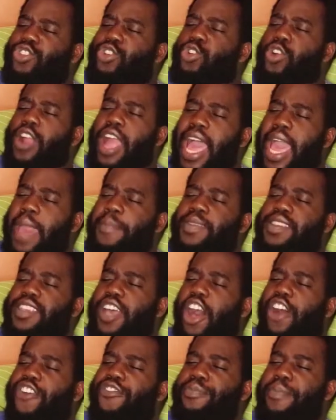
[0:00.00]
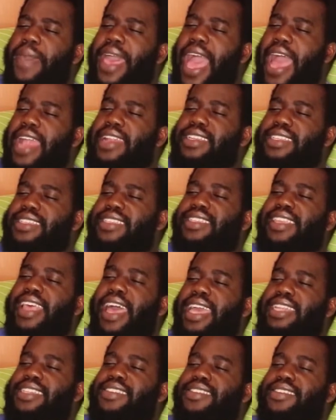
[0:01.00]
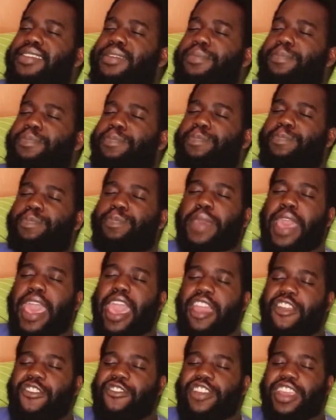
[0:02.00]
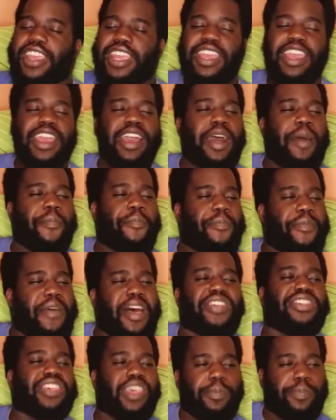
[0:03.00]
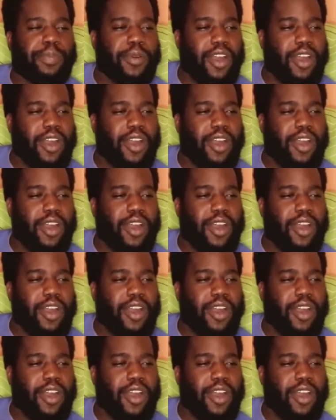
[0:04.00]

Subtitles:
tribes of man decide to bury a mother